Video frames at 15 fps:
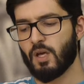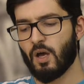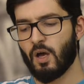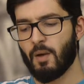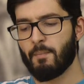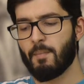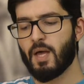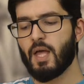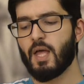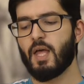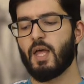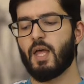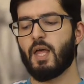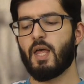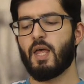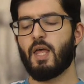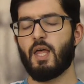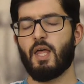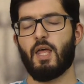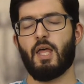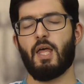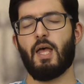
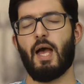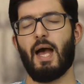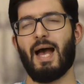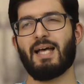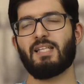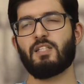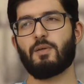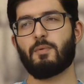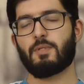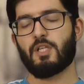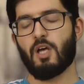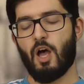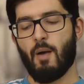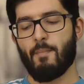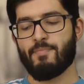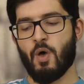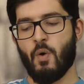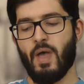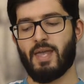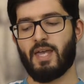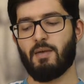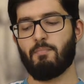As a term, though,
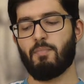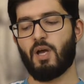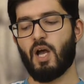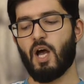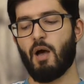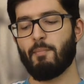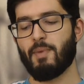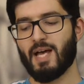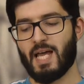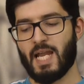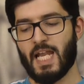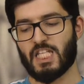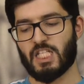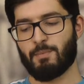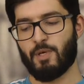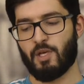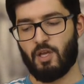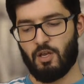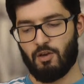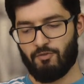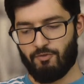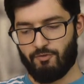it can become a little bit
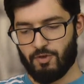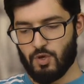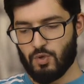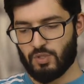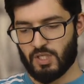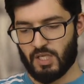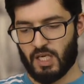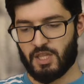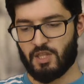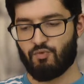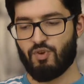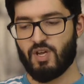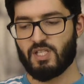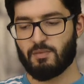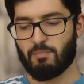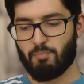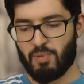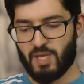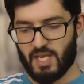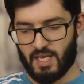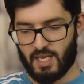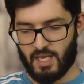confusing, and the reason
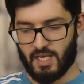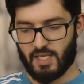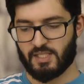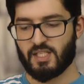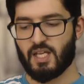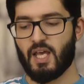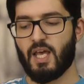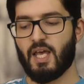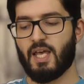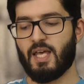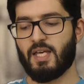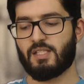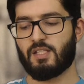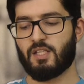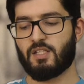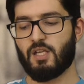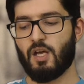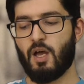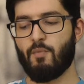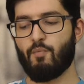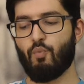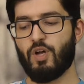being is it's a
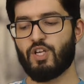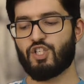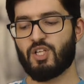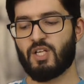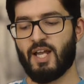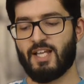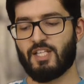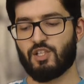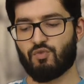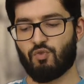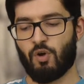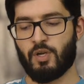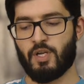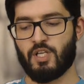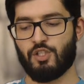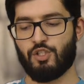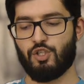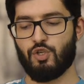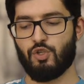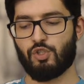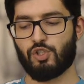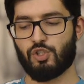term which later on is
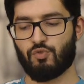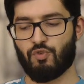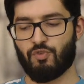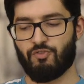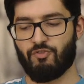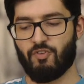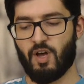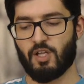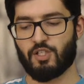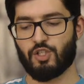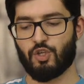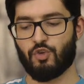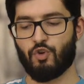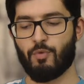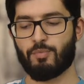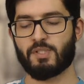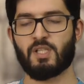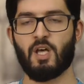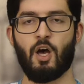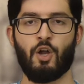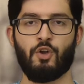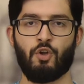used to refer to groups
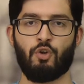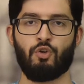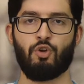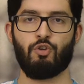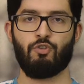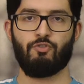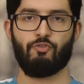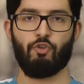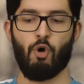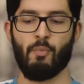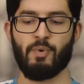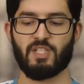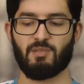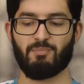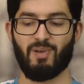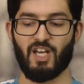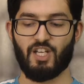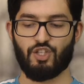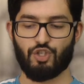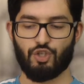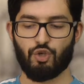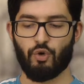that are non-conformist by
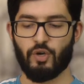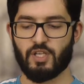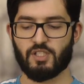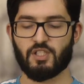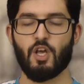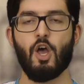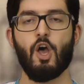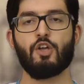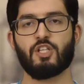choice.